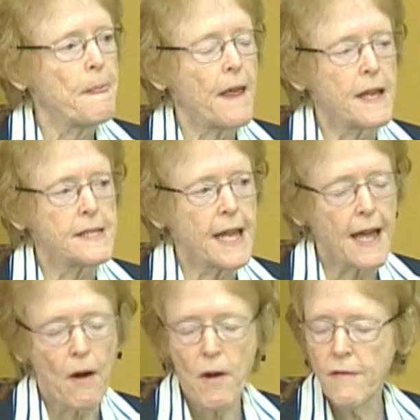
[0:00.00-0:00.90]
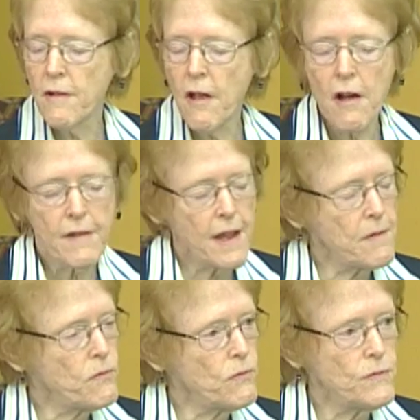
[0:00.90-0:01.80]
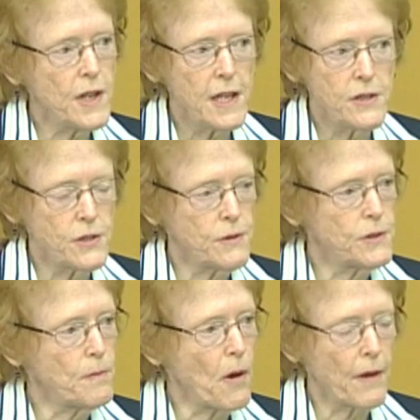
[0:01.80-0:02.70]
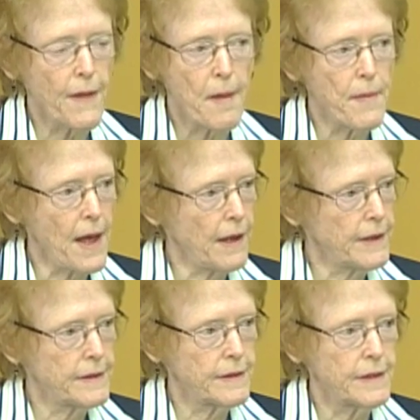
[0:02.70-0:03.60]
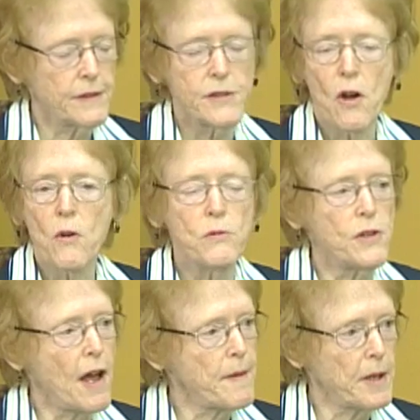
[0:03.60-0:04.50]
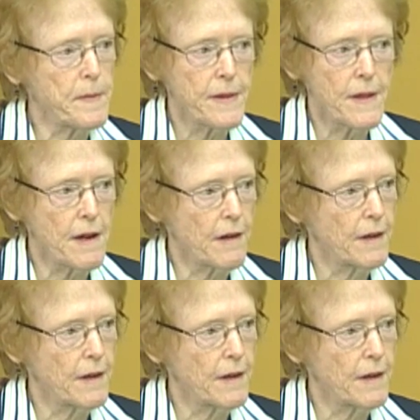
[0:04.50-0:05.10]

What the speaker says: They can take however long they need to mark that ballot. There's no time limit there.